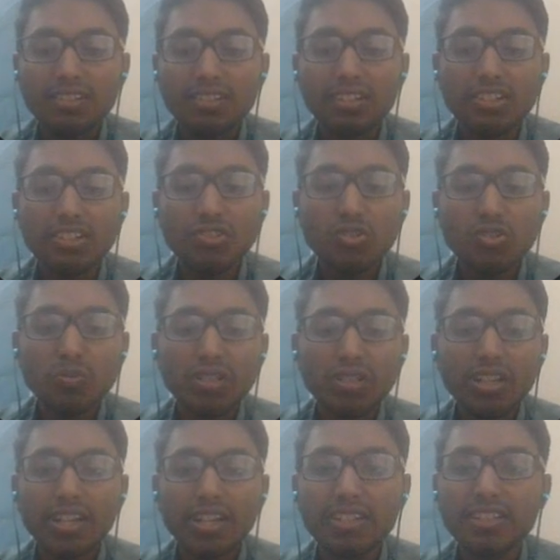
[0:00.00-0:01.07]
Consumer
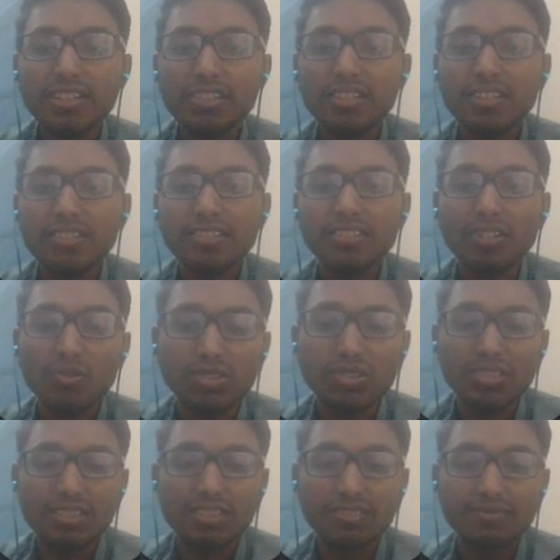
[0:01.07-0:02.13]
Identity
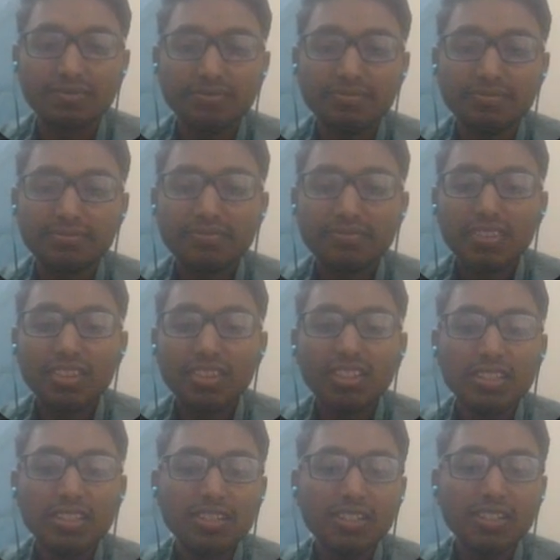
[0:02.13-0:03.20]
Solutions.
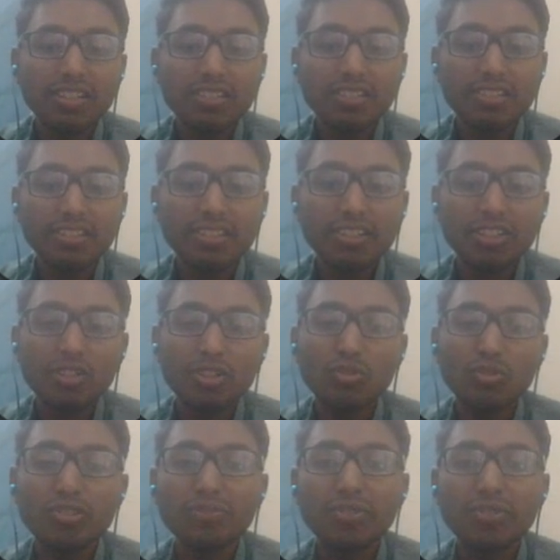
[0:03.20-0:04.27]
This dataset
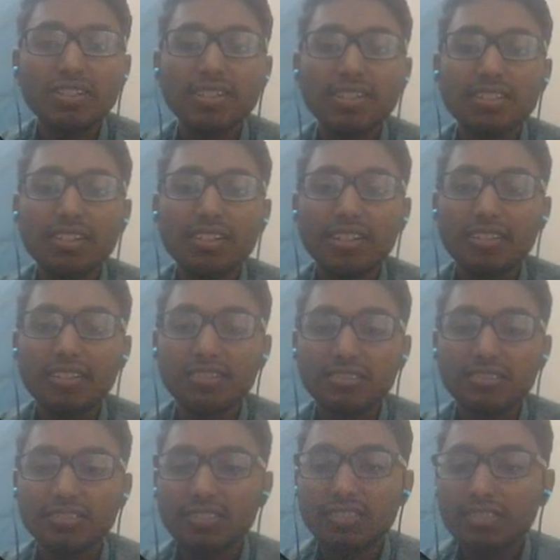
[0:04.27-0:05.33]
includes features like
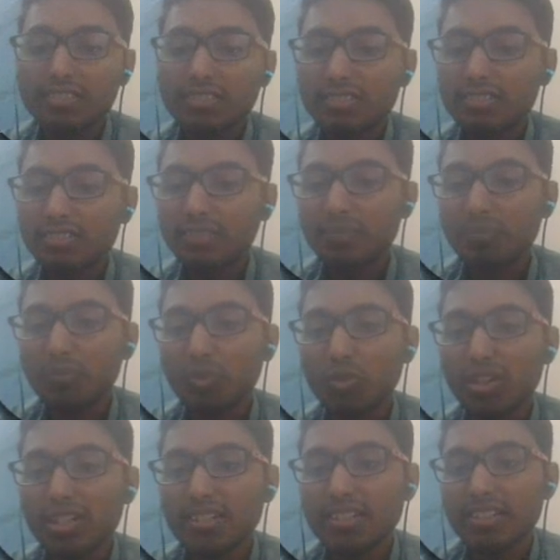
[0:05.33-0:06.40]

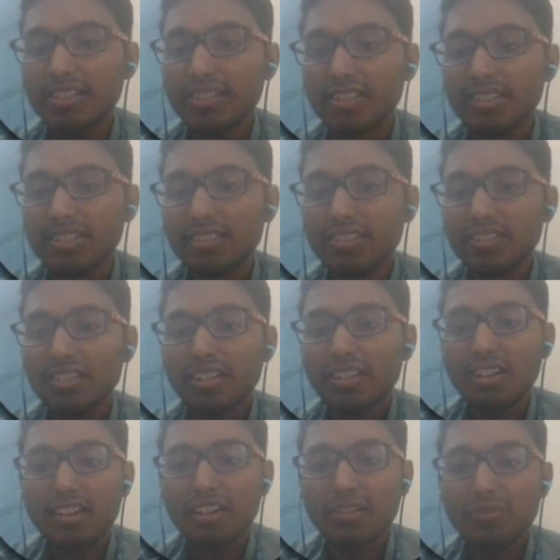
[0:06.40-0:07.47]
product CD,
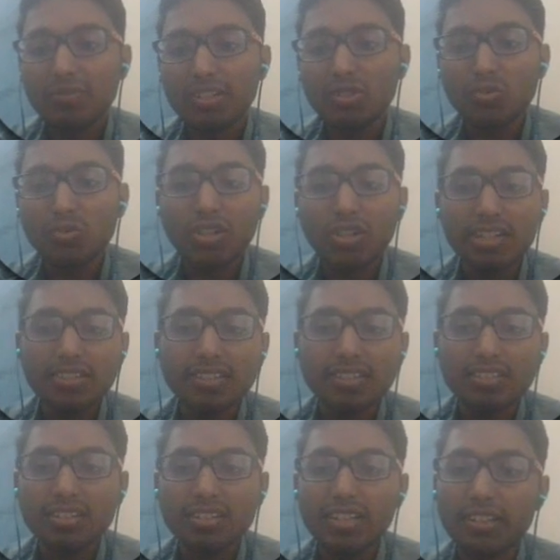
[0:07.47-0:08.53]
card 1 to card
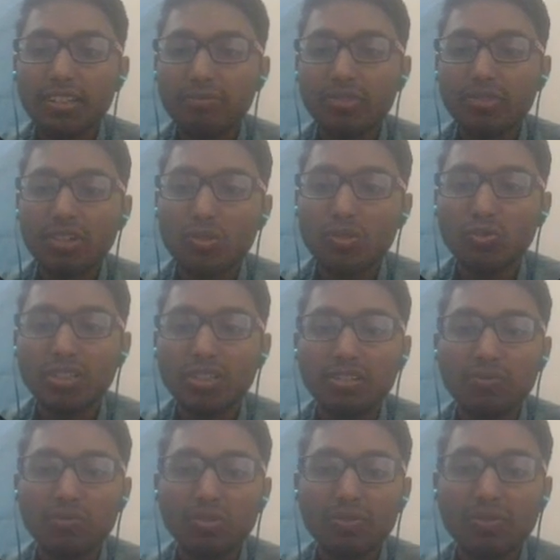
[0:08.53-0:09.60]
6, like 1, 2, 3,
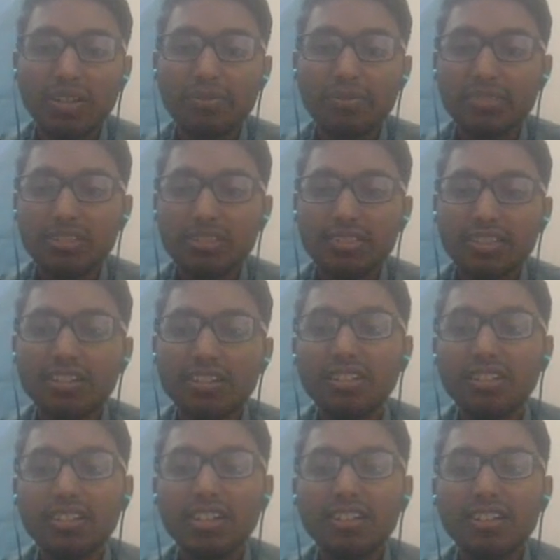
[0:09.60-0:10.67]
4, 5, 6, and
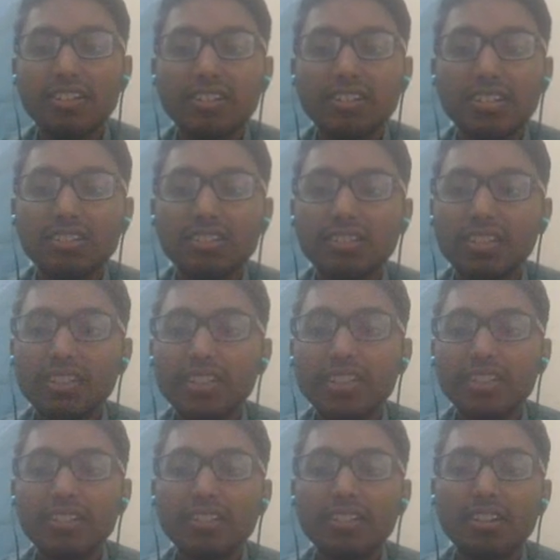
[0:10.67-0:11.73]

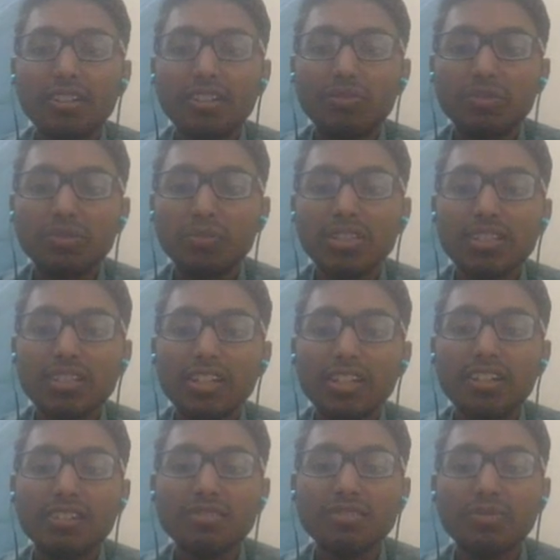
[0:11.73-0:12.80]
ADDR1 means
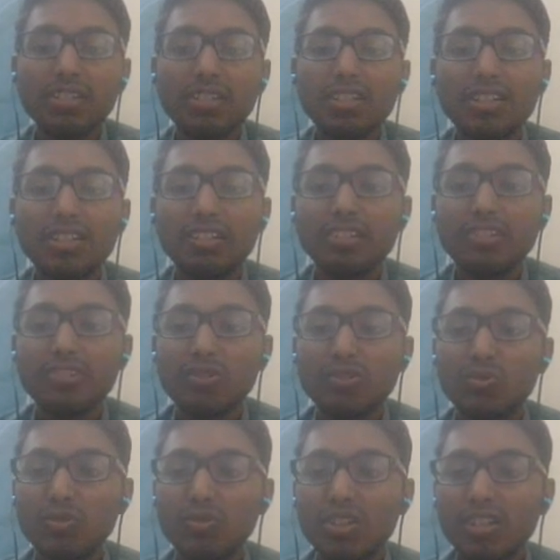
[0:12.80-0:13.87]
address 1 and address
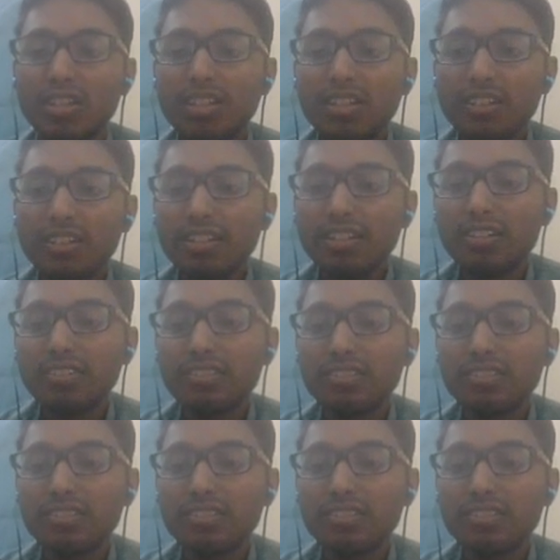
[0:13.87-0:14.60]
2, and